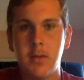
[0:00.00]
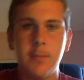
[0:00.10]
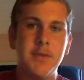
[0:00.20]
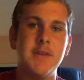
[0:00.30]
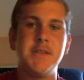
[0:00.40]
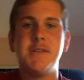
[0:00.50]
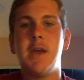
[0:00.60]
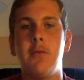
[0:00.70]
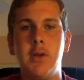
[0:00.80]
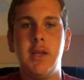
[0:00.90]
But this is
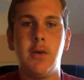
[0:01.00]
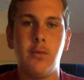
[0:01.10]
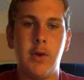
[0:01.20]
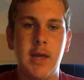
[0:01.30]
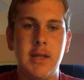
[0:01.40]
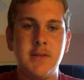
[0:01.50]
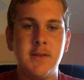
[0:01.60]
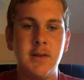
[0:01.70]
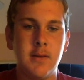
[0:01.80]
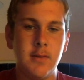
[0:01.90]
not really a
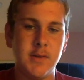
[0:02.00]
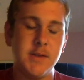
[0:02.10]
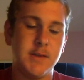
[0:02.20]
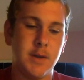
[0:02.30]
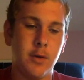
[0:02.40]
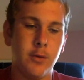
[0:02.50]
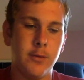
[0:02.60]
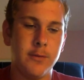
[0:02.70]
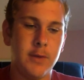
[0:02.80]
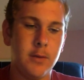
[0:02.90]
rant, this is an
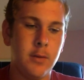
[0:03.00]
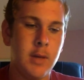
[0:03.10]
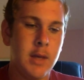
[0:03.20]
overview.